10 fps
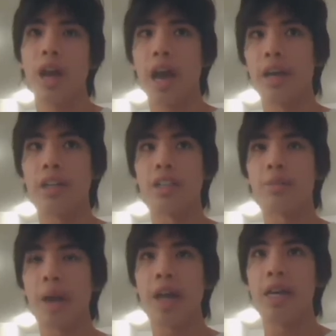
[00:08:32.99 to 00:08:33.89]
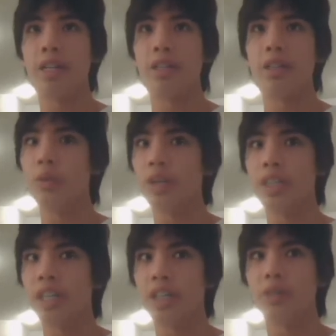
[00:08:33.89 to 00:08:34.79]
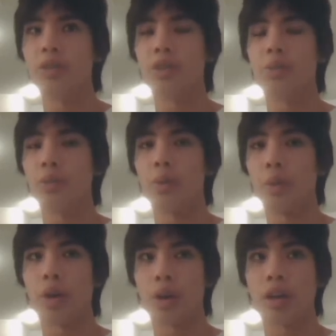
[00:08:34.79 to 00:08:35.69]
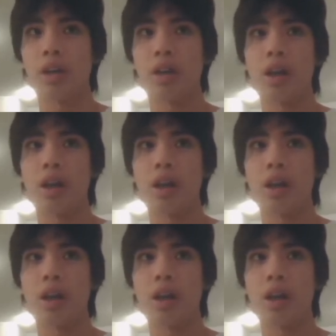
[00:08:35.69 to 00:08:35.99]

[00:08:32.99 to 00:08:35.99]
and is paid to continue to do the work.